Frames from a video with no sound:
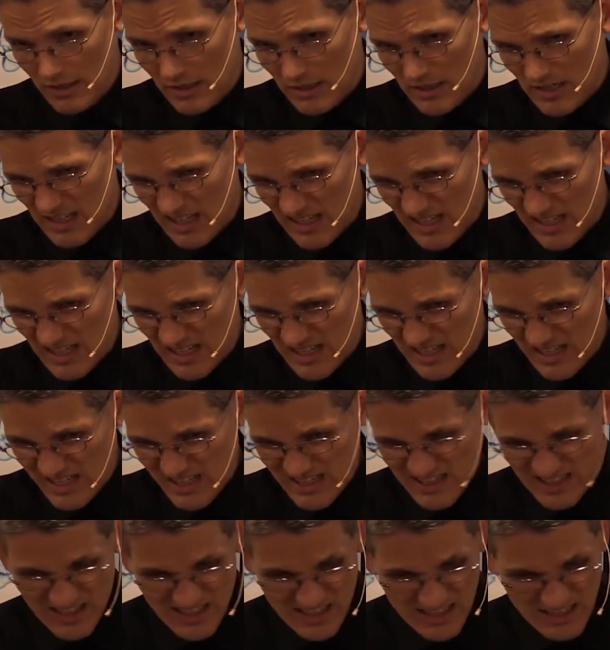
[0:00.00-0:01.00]
and
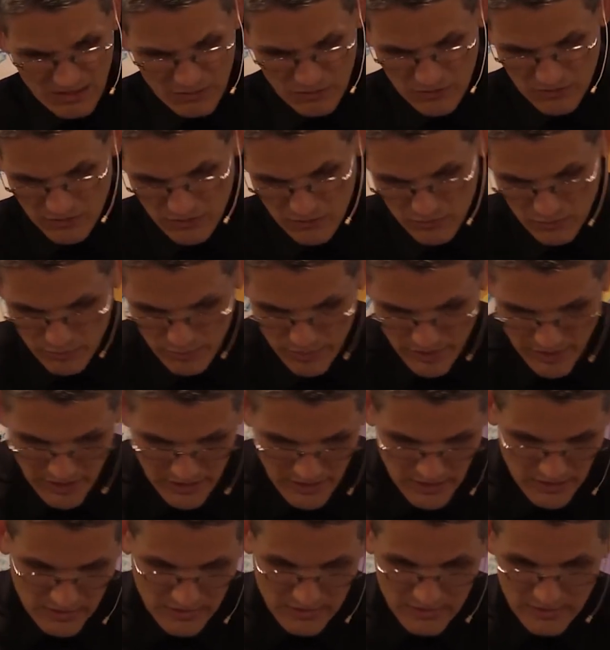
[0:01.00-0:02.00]
he was
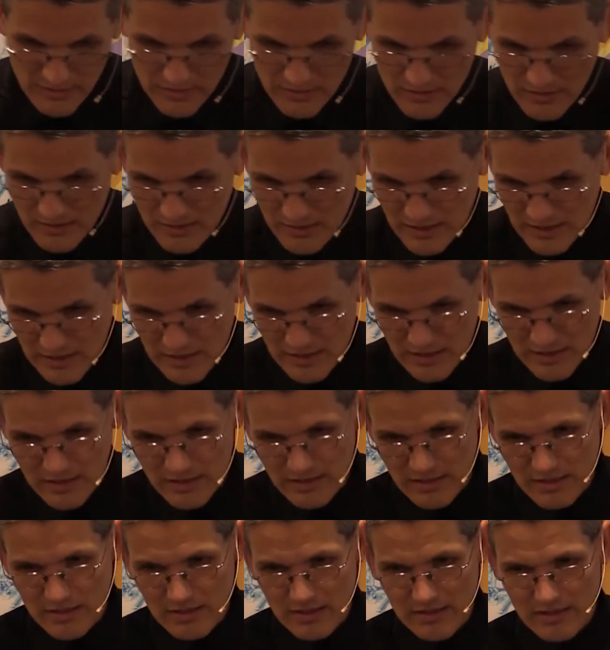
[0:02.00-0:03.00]
obese,
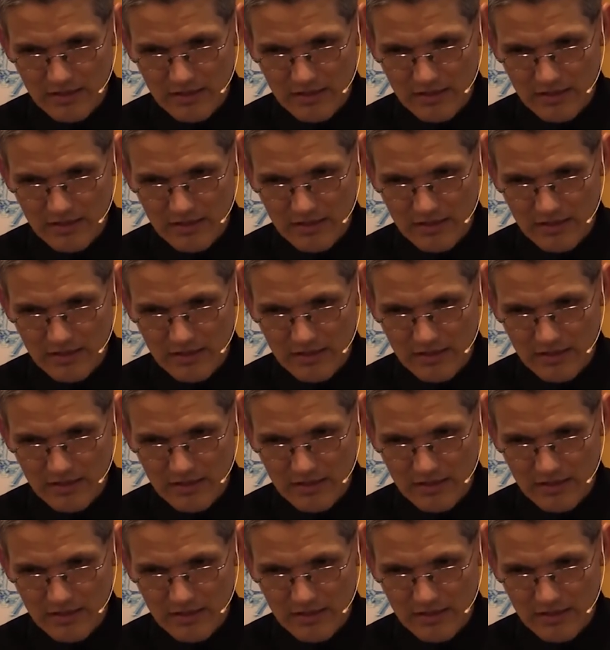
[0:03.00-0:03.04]
and